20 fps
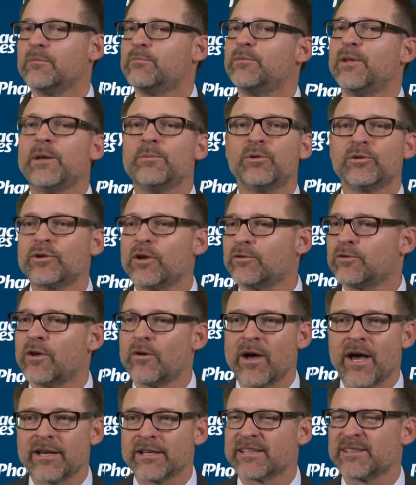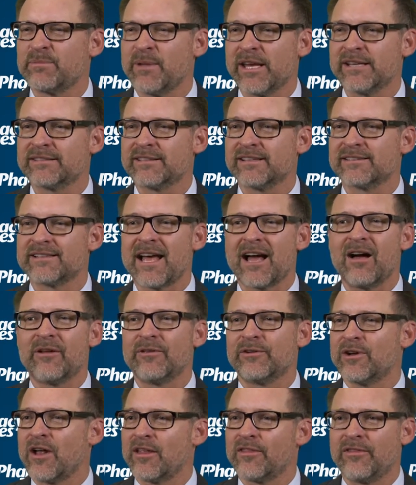People don't know how to space this out.
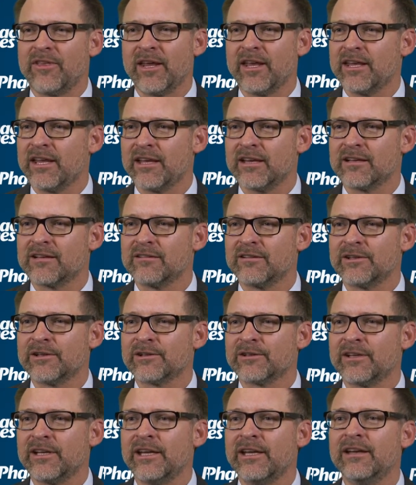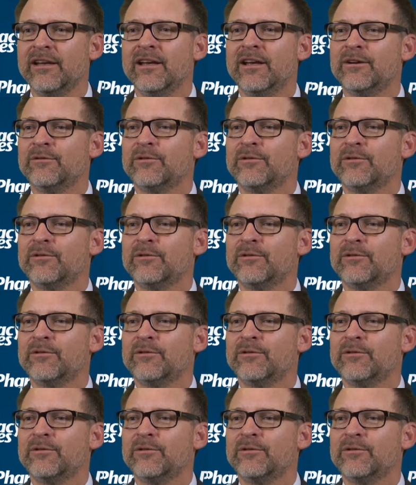They're not thinking clearly.